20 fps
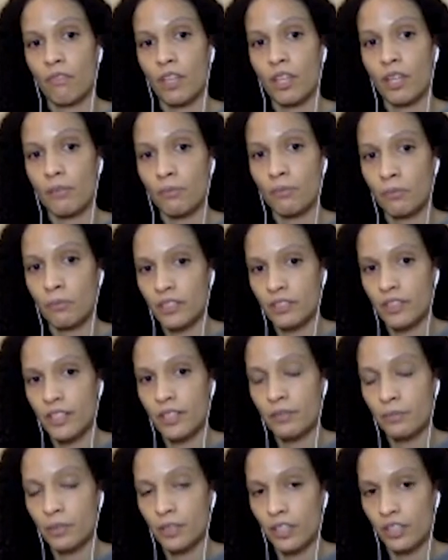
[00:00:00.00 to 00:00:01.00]
in
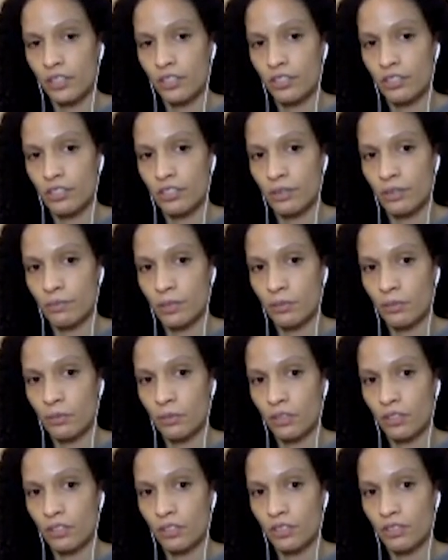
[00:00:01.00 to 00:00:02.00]
relationship to
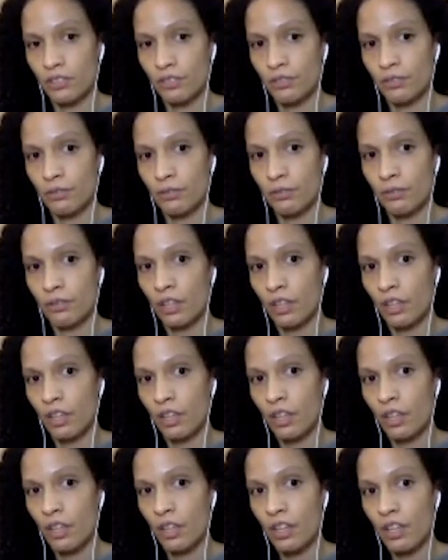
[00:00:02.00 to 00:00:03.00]
work too.
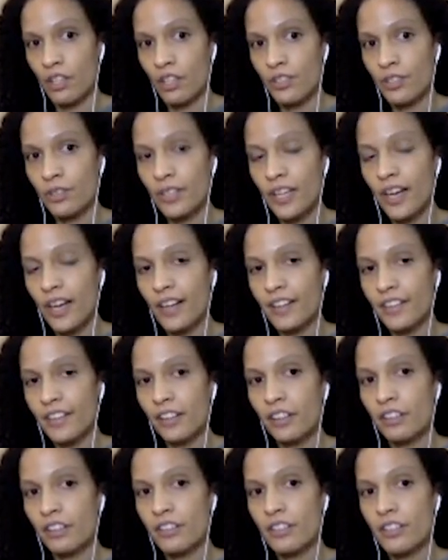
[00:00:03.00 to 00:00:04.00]
So yeah, I
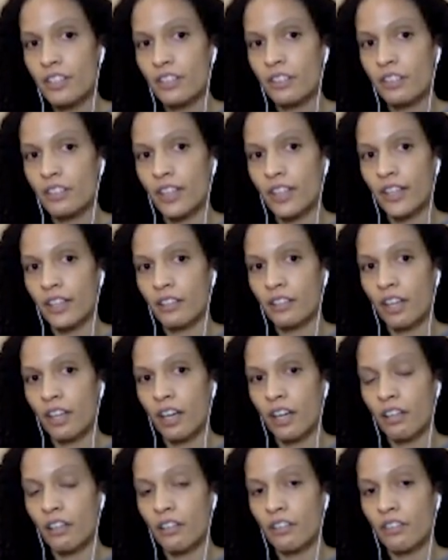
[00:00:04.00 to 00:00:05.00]
think there's still like a
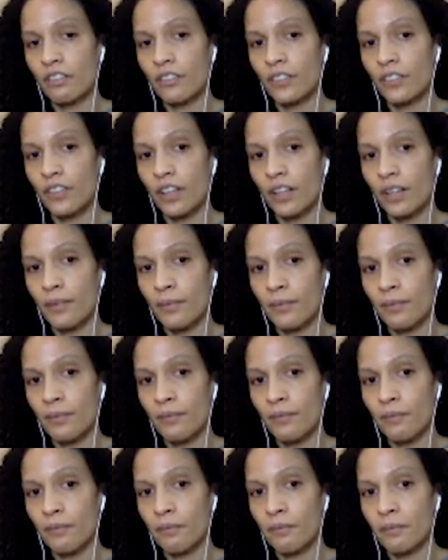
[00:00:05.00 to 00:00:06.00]
lot of
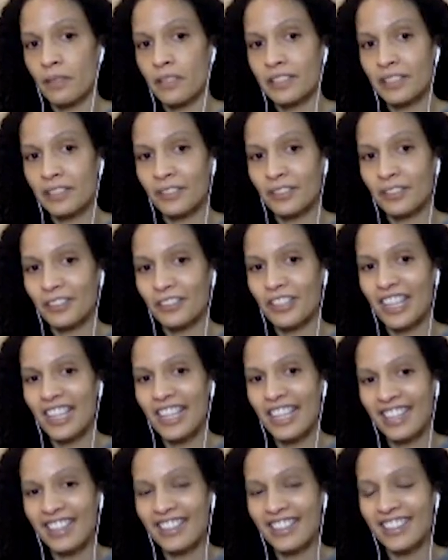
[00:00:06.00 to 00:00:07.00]
material
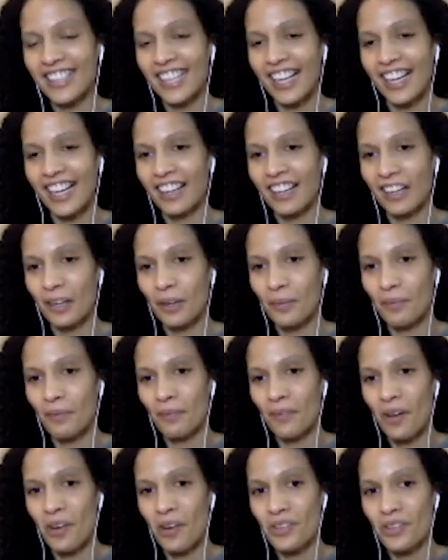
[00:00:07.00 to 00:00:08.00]
things that
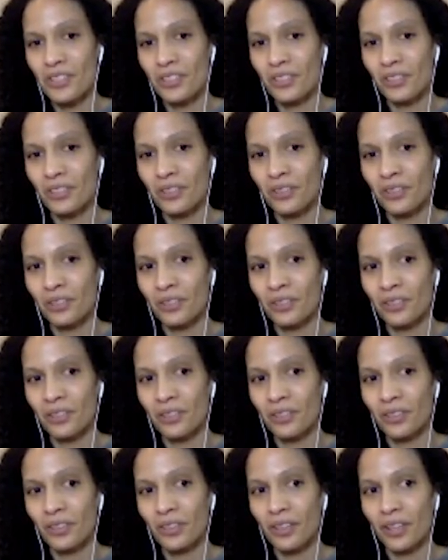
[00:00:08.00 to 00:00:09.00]
are still
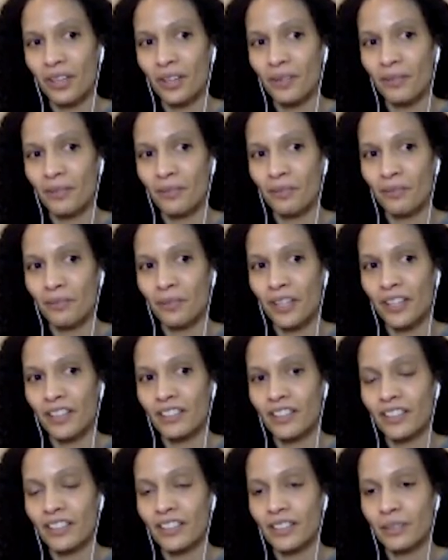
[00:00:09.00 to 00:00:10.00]

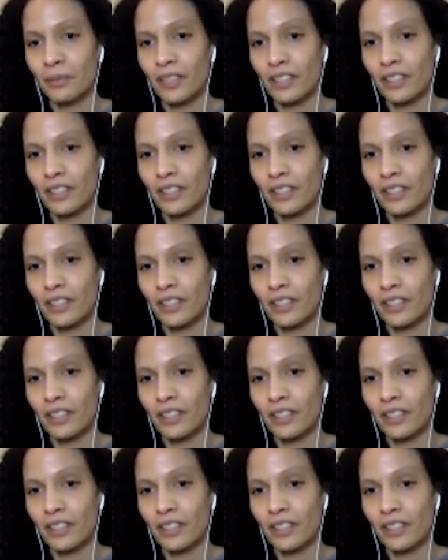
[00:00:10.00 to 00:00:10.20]
readily to be